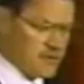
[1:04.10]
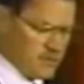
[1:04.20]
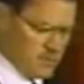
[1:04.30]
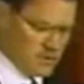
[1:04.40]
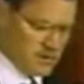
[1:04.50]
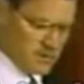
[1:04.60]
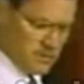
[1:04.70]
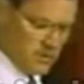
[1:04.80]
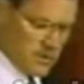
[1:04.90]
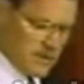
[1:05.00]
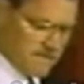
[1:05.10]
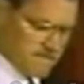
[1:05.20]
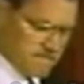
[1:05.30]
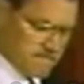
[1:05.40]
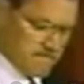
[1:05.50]
Third World War.
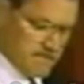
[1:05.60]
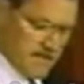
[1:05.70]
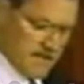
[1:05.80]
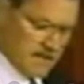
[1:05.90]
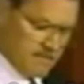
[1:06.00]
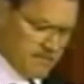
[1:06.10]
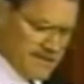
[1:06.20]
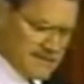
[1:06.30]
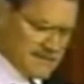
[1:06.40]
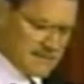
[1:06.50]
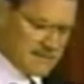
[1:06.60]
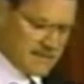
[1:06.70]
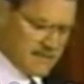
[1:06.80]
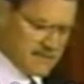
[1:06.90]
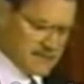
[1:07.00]

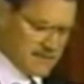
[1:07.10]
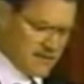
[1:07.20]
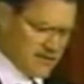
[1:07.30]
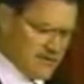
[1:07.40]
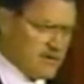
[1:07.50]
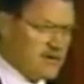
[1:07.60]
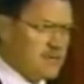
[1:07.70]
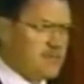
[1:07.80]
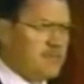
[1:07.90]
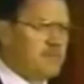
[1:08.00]
Basically, it's the third,